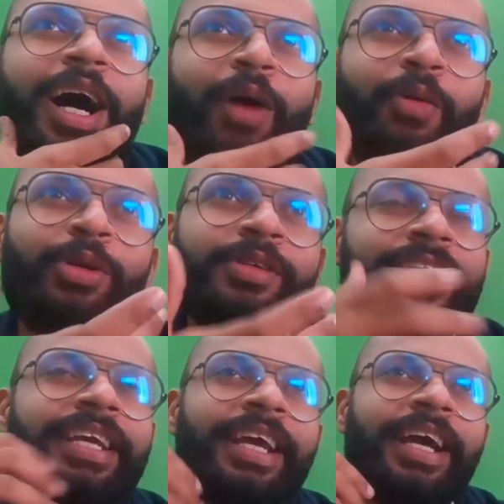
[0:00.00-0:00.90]
how would you
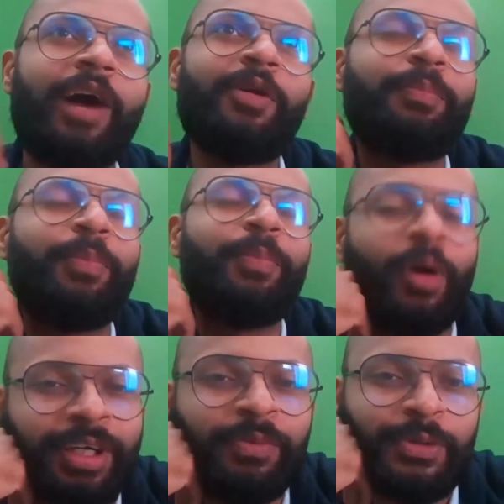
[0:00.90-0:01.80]
say how
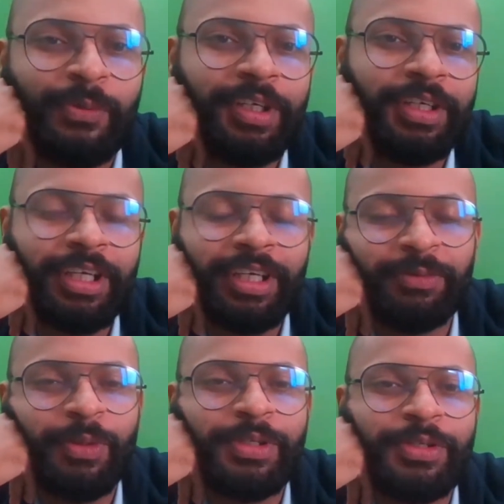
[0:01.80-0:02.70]
important it
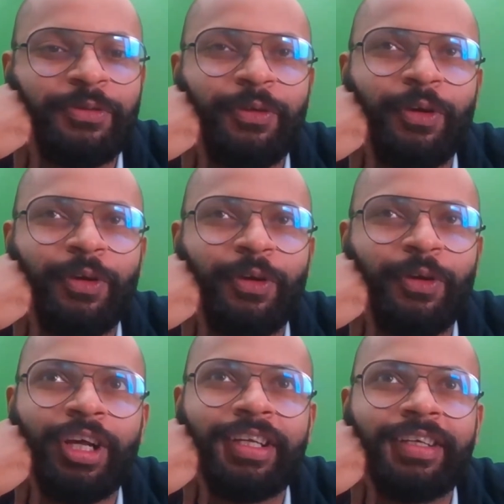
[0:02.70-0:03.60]
was for
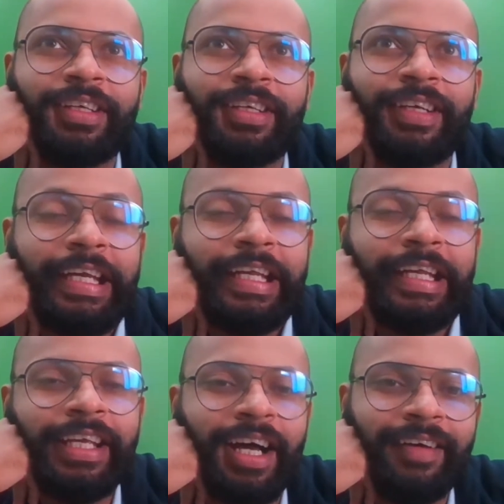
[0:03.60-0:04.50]

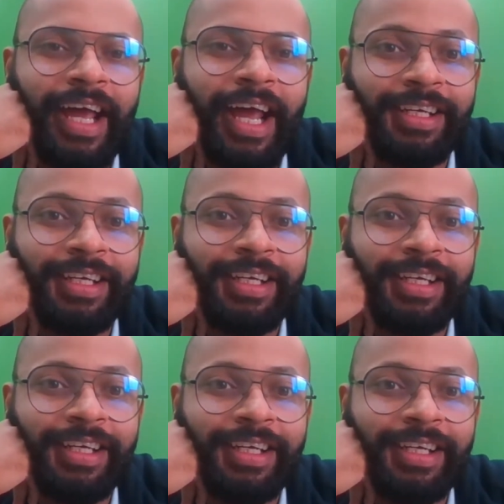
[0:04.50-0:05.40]
India and
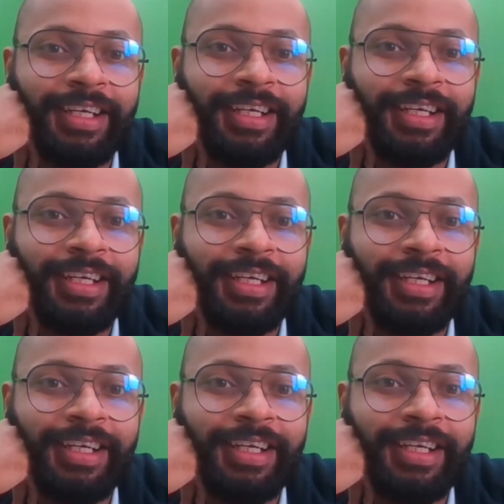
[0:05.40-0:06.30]
ISRO
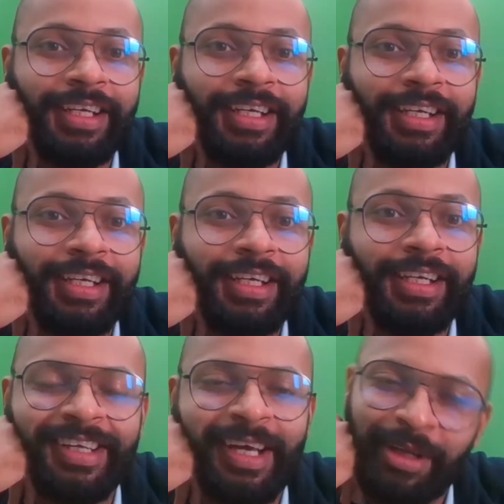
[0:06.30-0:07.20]
this time, this
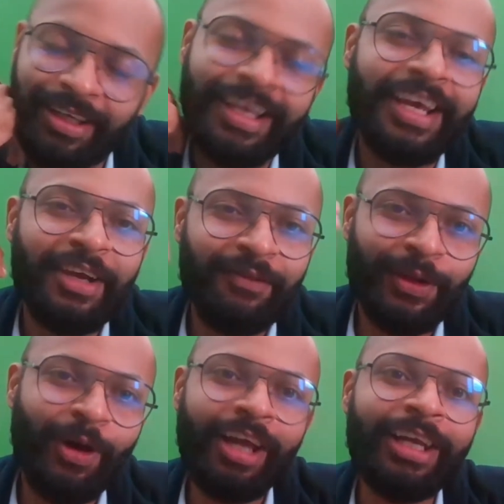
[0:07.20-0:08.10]
mission? I mean,
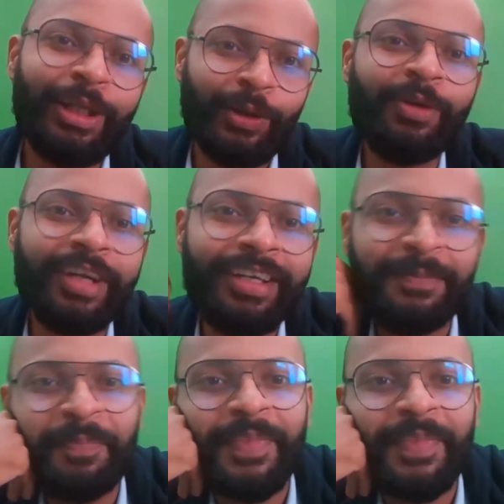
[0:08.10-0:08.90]
we all know it,